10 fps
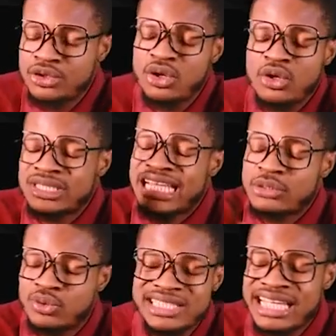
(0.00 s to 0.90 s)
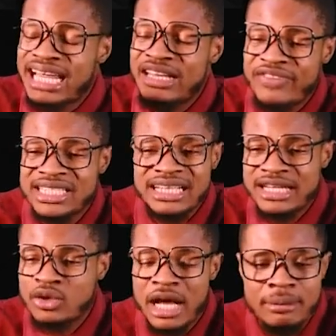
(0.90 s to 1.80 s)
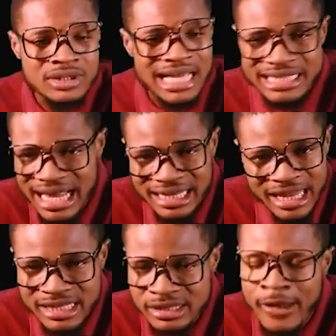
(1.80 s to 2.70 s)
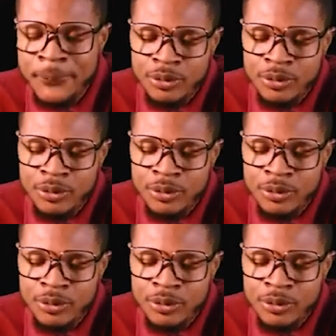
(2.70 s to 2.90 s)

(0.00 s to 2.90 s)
You know your saturated aliphatic hydrocarbons are the alkanes.